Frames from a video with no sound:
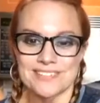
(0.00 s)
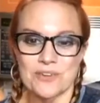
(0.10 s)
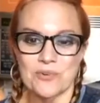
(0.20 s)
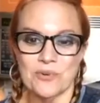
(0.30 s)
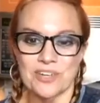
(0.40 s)

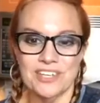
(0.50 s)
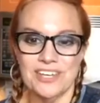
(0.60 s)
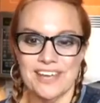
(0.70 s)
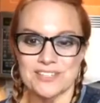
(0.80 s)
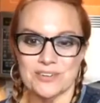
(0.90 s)
So cool.
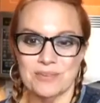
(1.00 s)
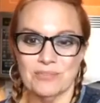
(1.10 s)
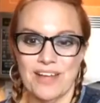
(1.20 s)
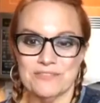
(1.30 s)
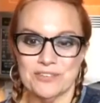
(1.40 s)
Good, Esther.
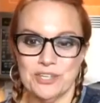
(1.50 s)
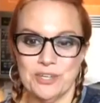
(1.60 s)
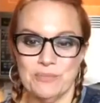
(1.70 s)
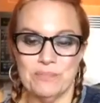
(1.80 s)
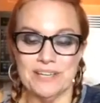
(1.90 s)
I'm glad for you.